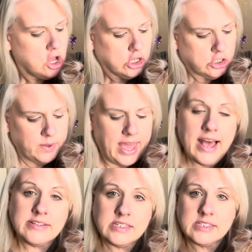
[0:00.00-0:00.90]
So he
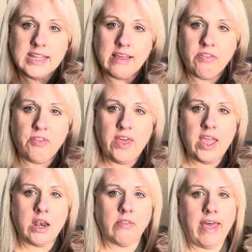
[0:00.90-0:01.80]
has this like
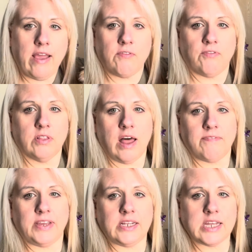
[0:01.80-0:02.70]
thin, like
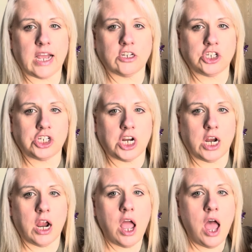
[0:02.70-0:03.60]
fluffy
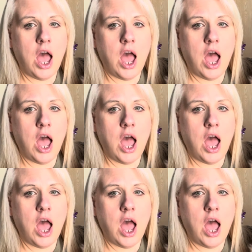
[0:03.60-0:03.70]
texture